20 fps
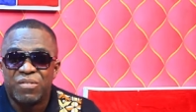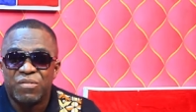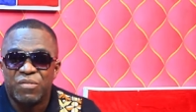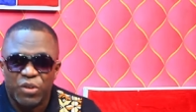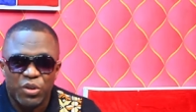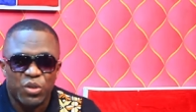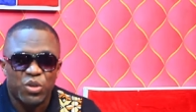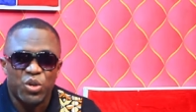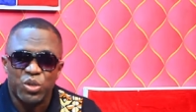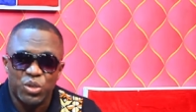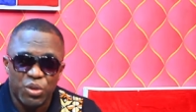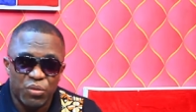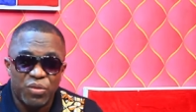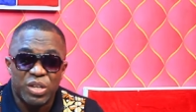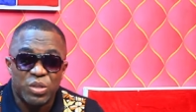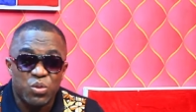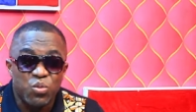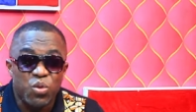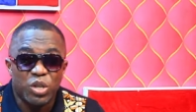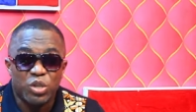for those of
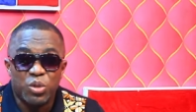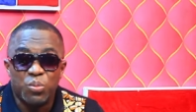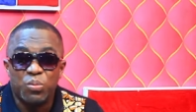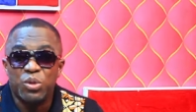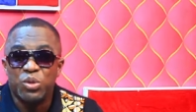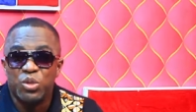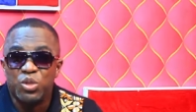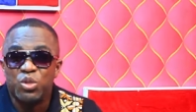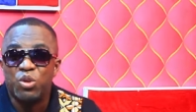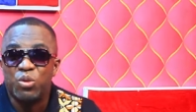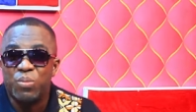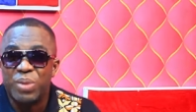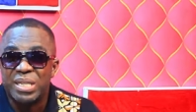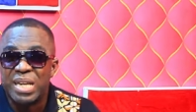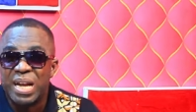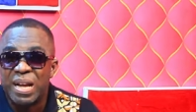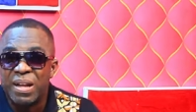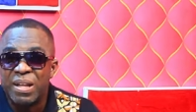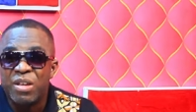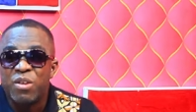us who are supposed to know
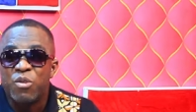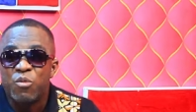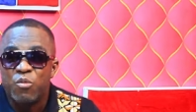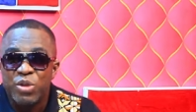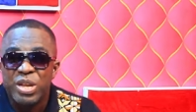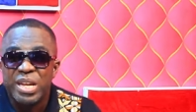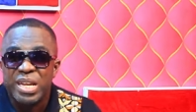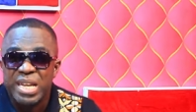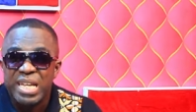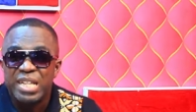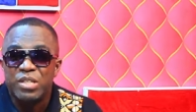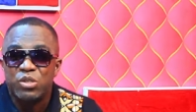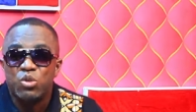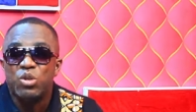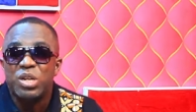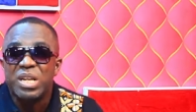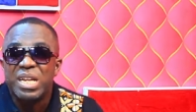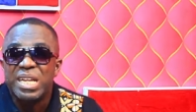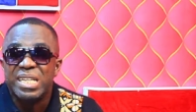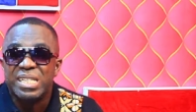better, we need to
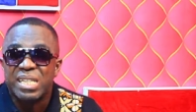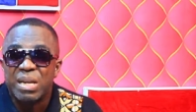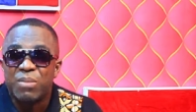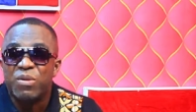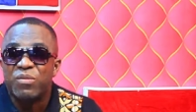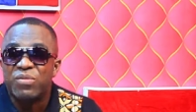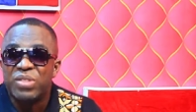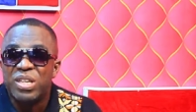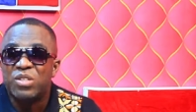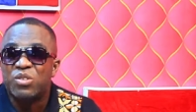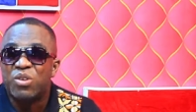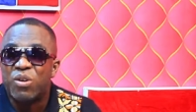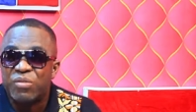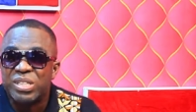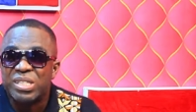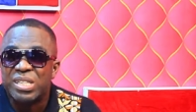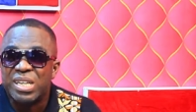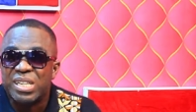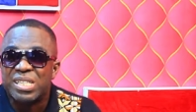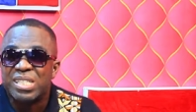lead some of these
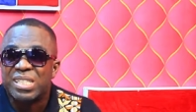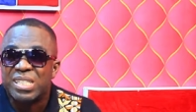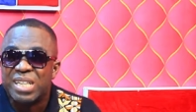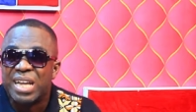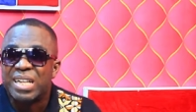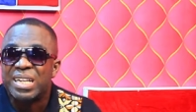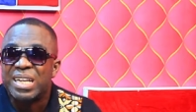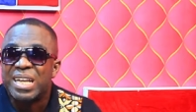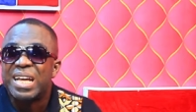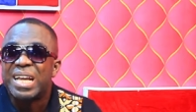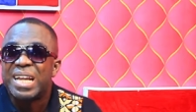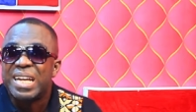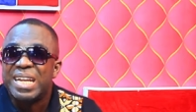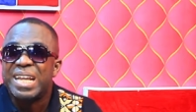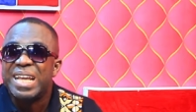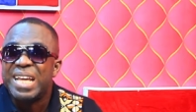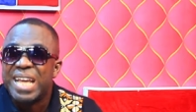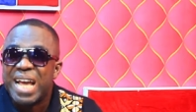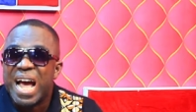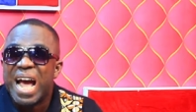conversations that
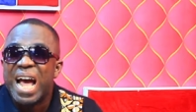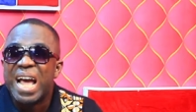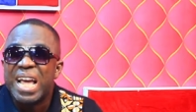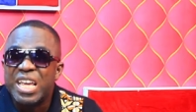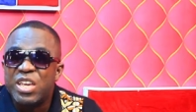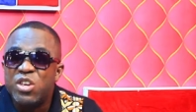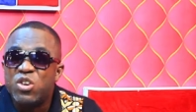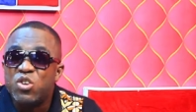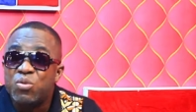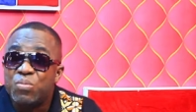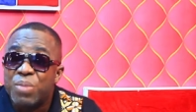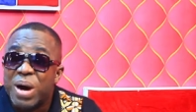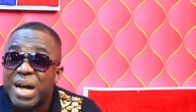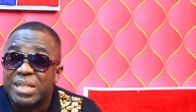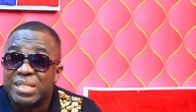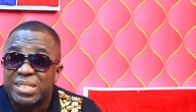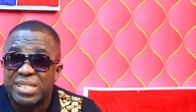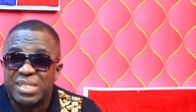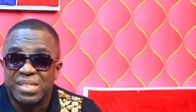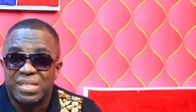they are
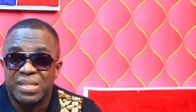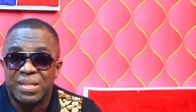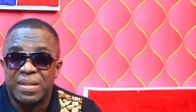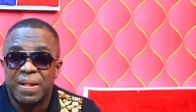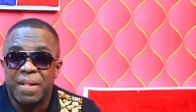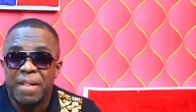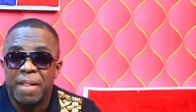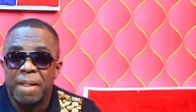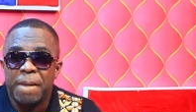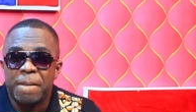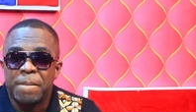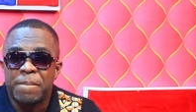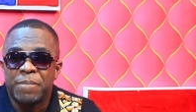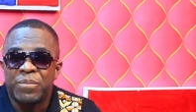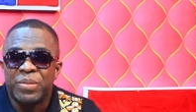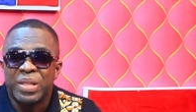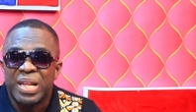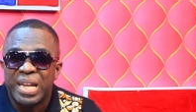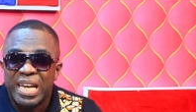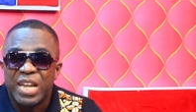humans.
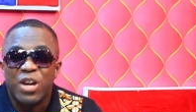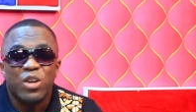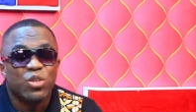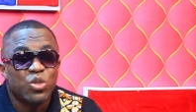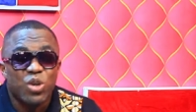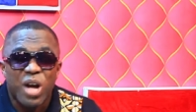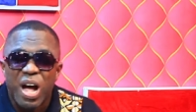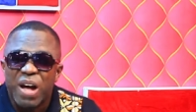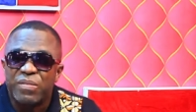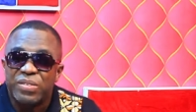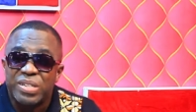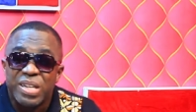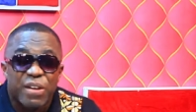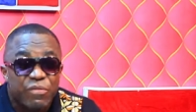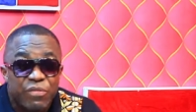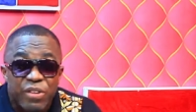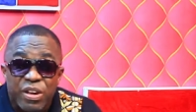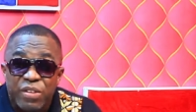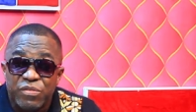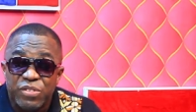They also have their
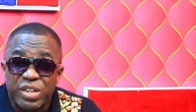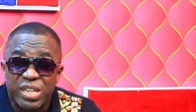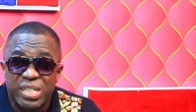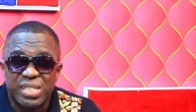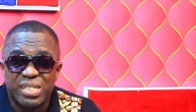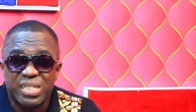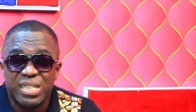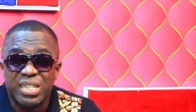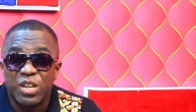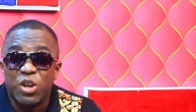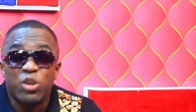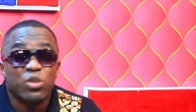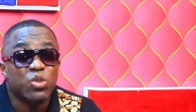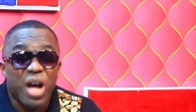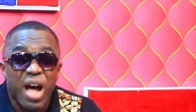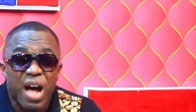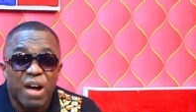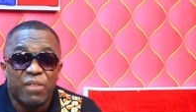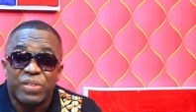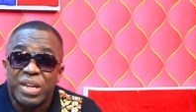favorites. They
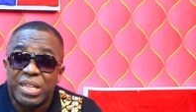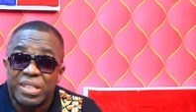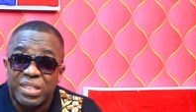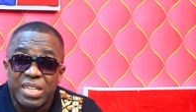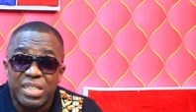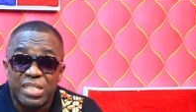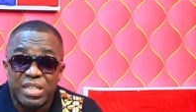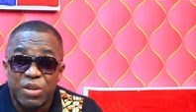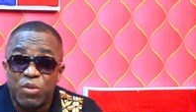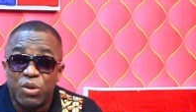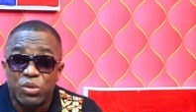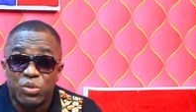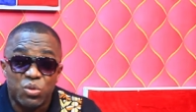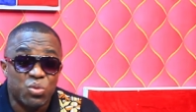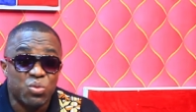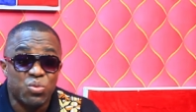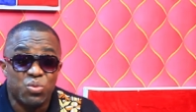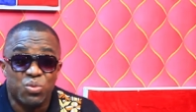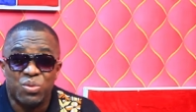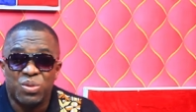also have the things they want to
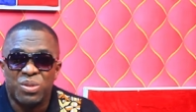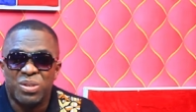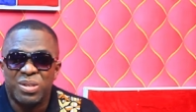do.